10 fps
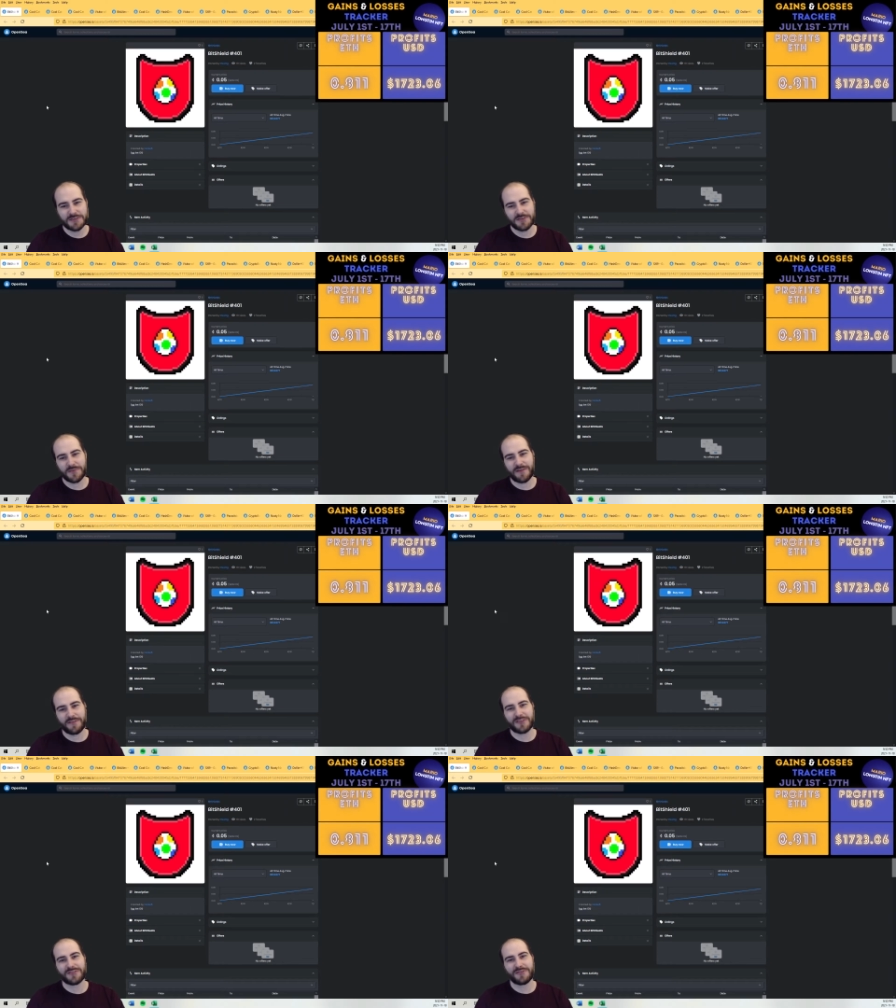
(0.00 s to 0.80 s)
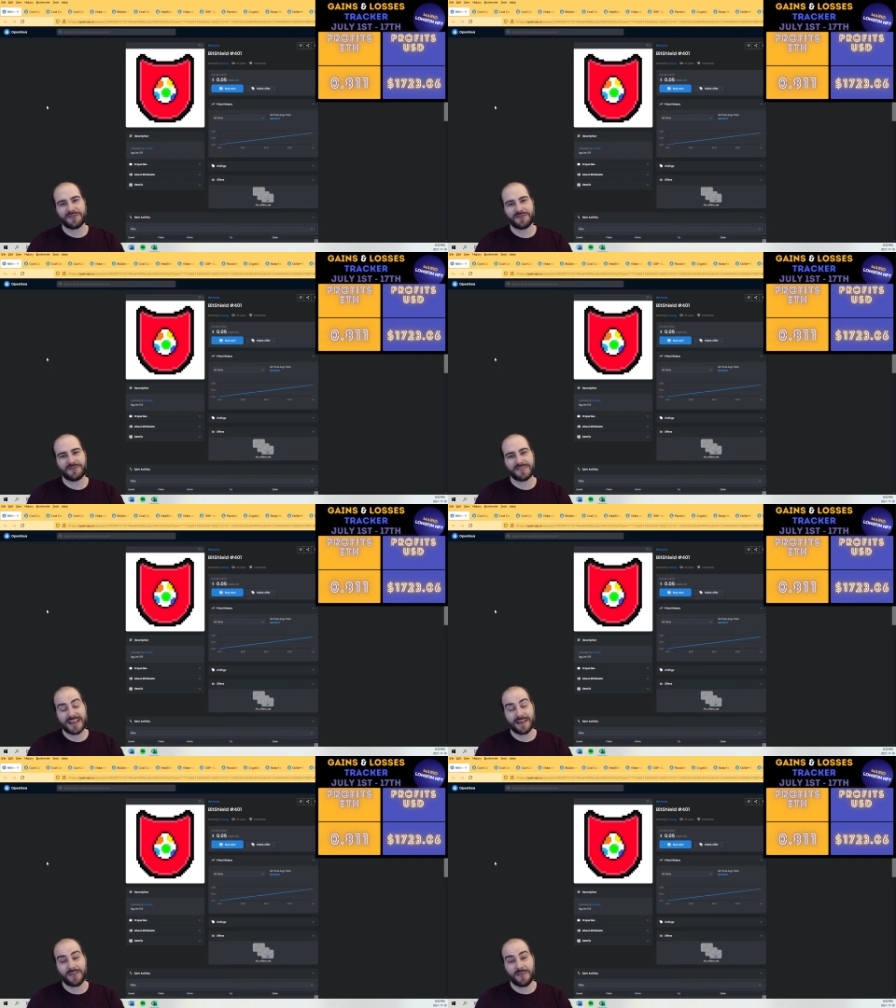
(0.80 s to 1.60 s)
my first sale
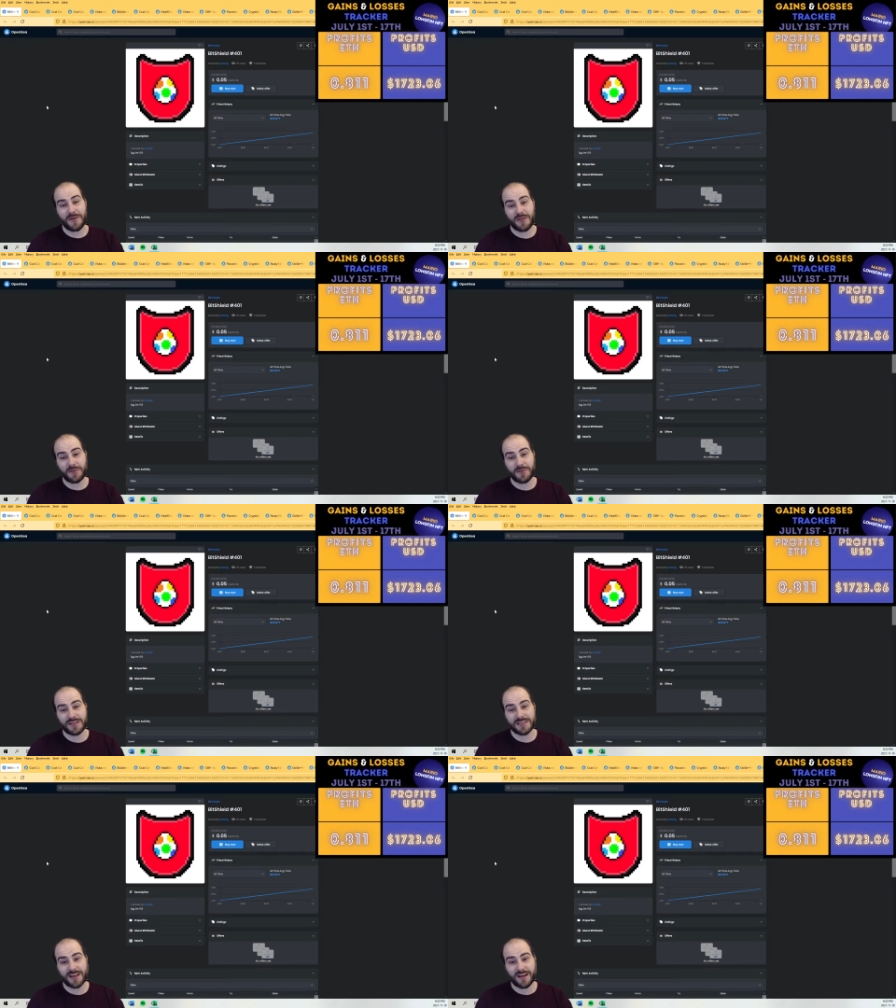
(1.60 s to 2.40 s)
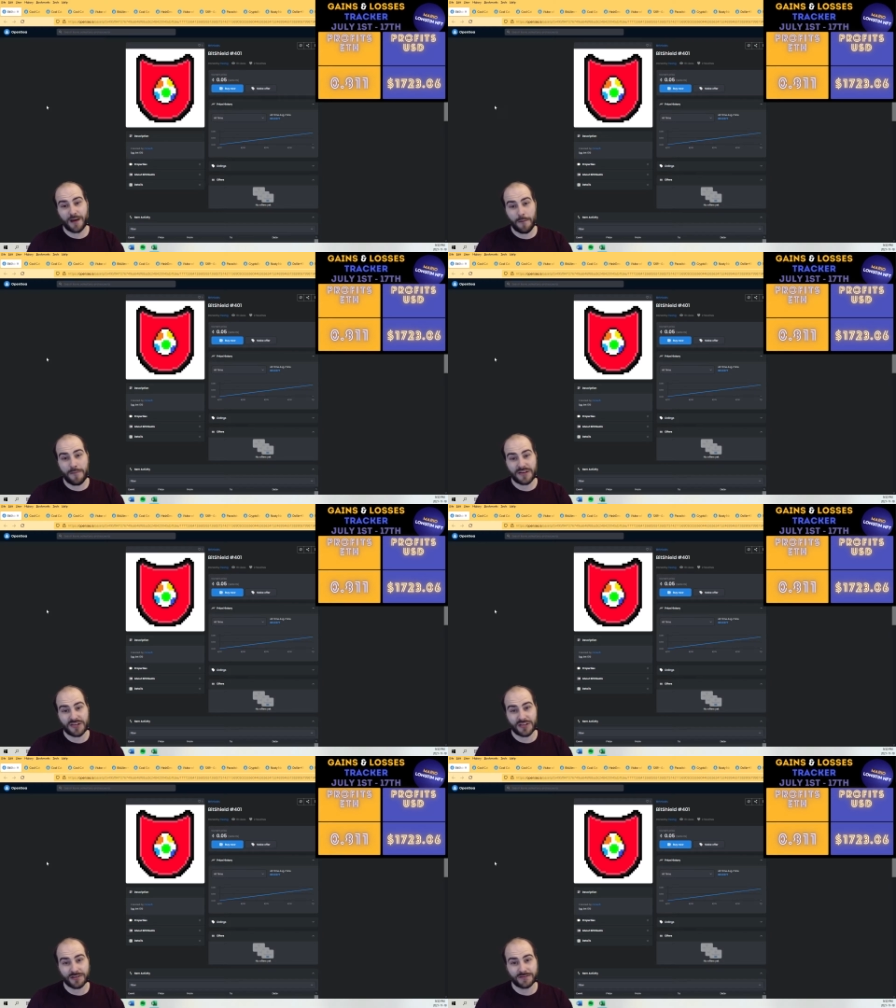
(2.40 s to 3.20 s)
of the month was a bit shield.